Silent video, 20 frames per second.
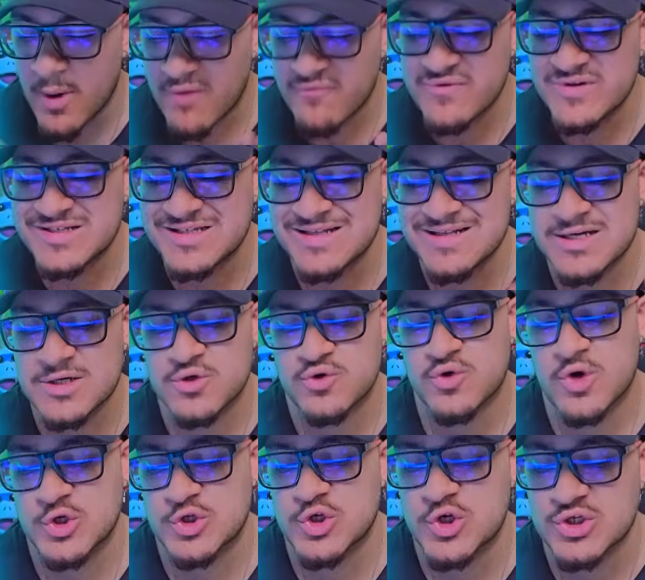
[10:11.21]
Obviously the
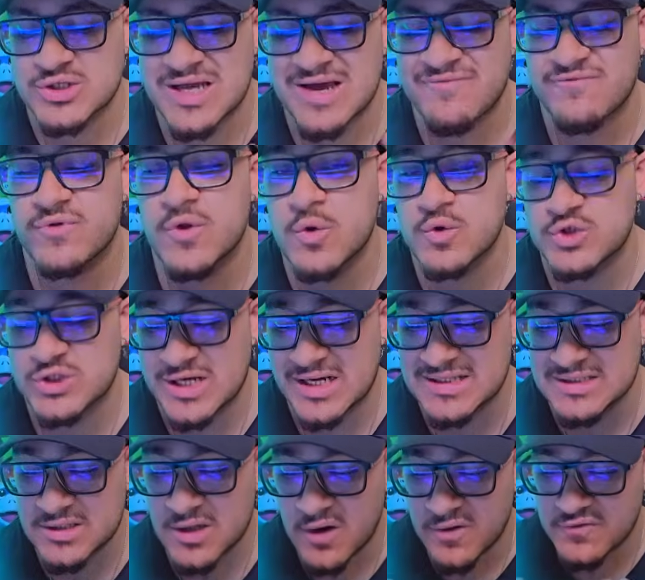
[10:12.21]
Crushers have no
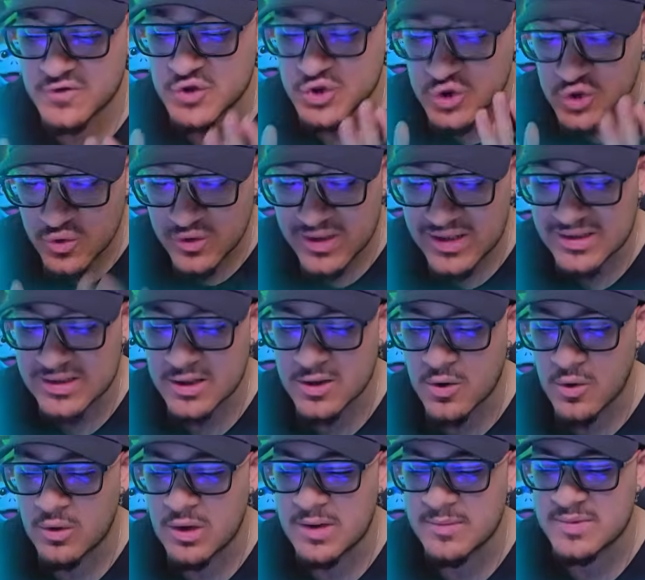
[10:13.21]
chance of shooting the
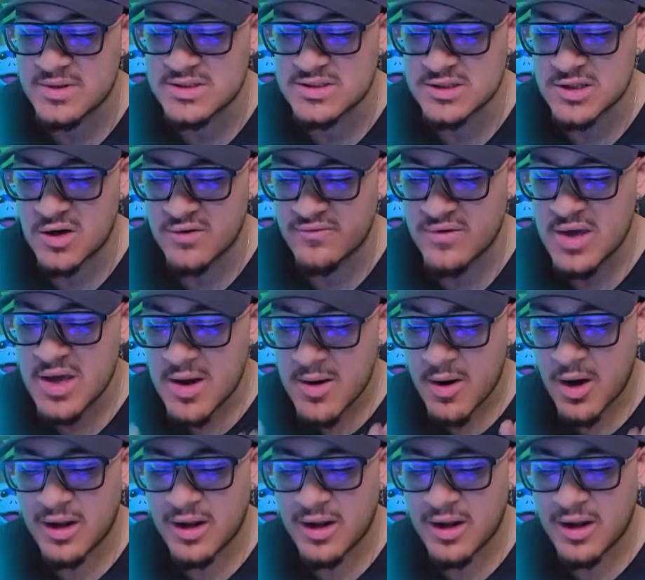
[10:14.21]
Golem itself